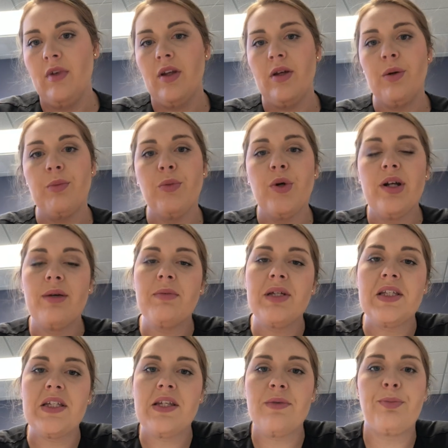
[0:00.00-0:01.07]
Good morning,
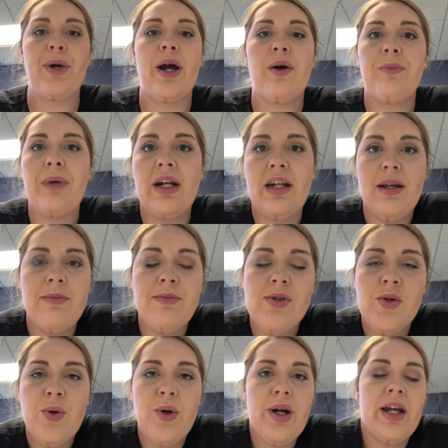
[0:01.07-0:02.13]
Mrs. Brown. My name's
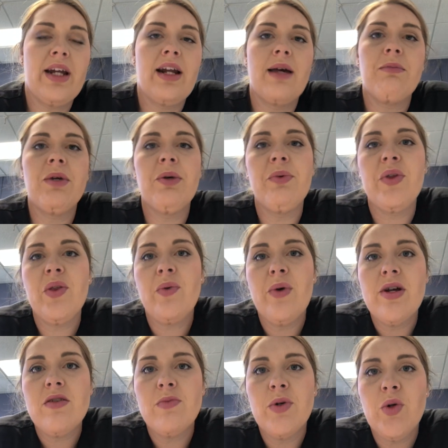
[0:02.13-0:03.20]
Tori and I'm here with the
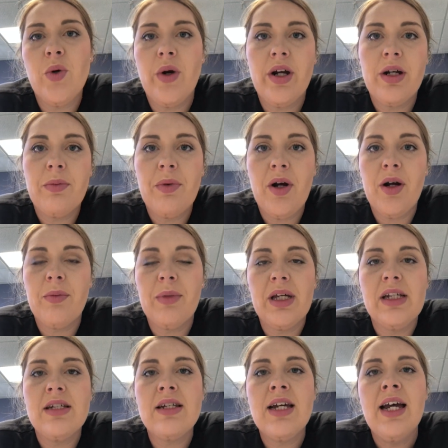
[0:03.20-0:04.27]
respiratory
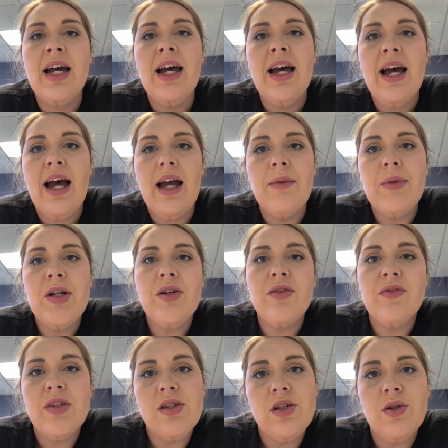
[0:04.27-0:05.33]
department. I'm here to
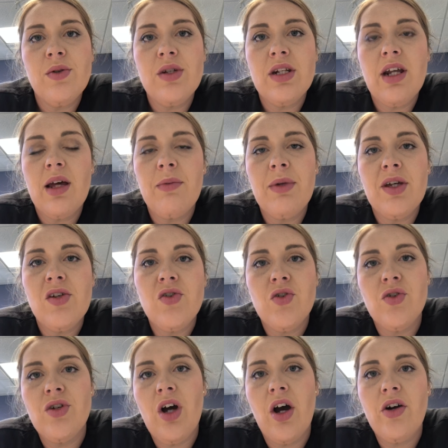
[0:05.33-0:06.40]
visit you today because your
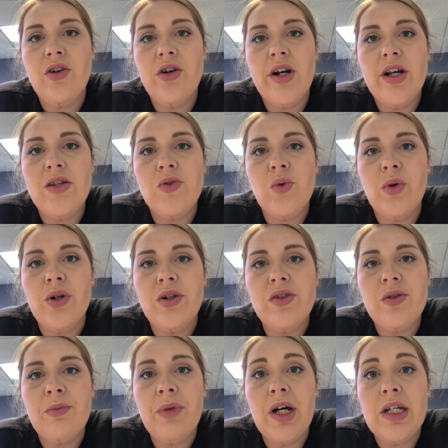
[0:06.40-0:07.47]
doctor has ordered
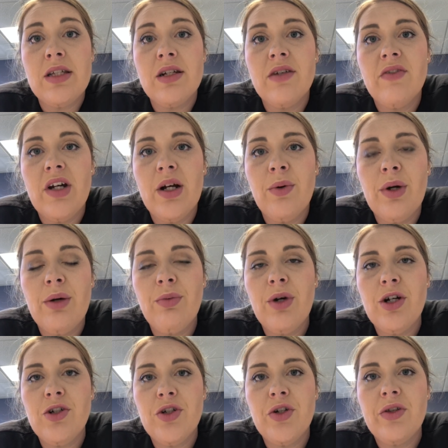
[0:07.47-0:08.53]
some positive airway
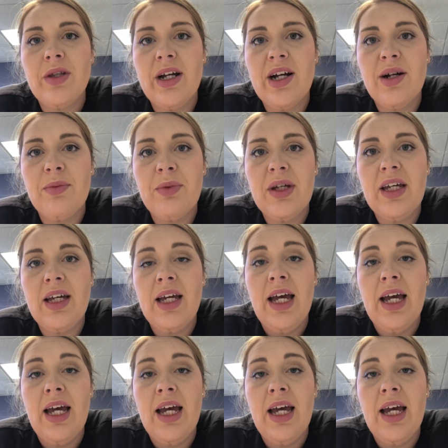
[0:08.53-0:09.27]
pressure therapy,